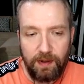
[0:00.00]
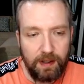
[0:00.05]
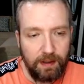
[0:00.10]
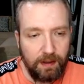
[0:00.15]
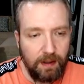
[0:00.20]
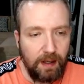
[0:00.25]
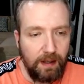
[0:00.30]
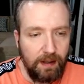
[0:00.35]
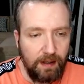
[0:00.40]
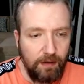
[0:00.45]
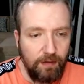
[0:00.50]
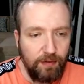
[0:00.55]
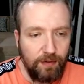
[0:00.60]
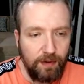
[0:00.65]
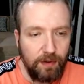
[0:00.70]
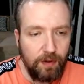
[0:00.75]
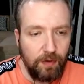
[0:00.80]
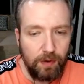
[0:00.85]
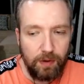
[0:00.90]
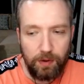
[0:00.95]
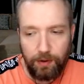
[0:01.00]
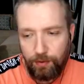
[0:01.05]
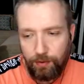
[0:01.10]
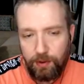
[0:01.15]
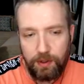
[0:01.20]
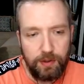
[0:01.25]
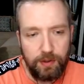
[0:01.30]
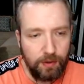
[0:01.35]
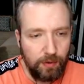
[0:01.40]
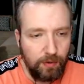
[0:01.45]
like they used to do in
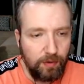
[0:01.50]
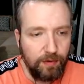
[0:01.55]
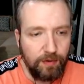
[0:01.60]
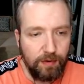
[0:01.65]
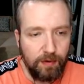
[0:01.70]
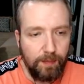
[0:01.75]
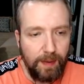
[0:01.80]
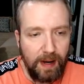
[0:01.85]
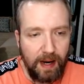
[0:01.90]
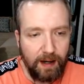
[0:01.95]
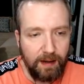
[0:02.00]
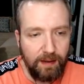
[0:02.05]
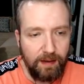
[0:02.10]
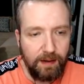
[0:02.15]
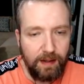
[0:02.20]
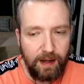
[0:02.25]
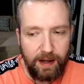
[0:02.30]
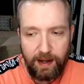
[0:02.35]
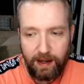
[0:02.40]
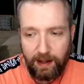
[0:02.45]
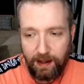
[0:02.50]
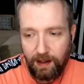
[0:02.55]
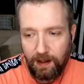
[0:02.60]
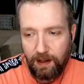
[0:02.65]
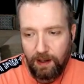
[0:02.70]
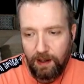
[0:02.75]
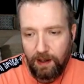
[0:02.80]
Looney Tunes or back in the day,